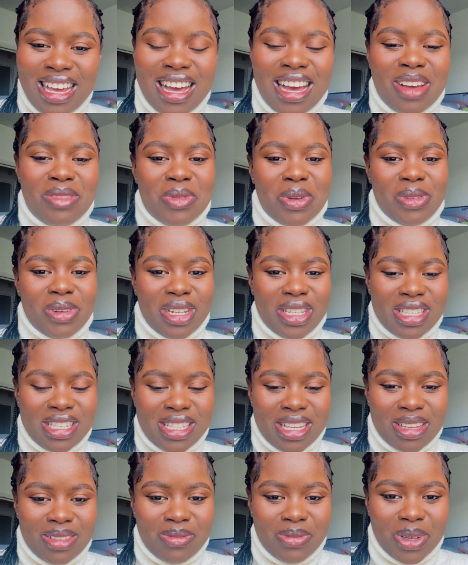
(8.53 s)
I'm a
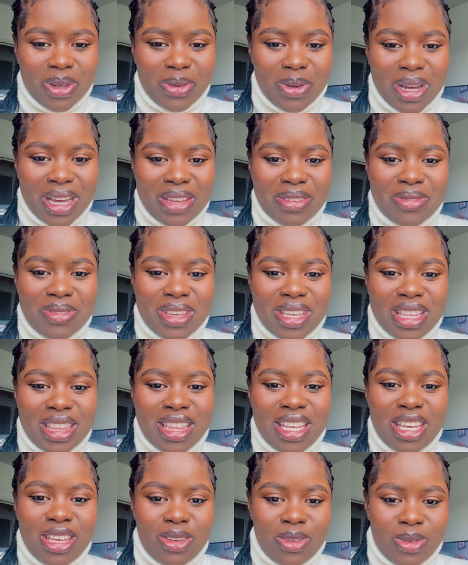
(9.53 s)
registered midwife in
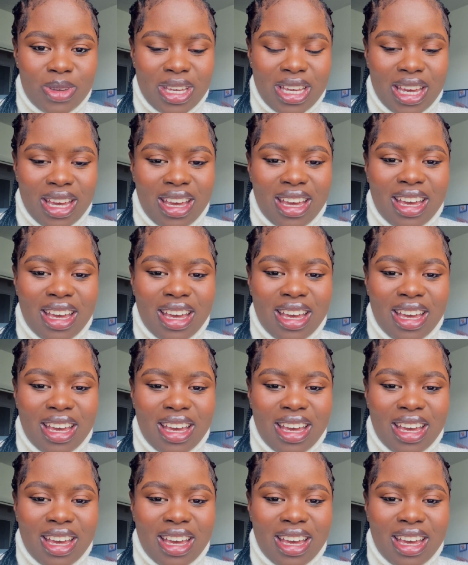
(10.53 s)
the UK,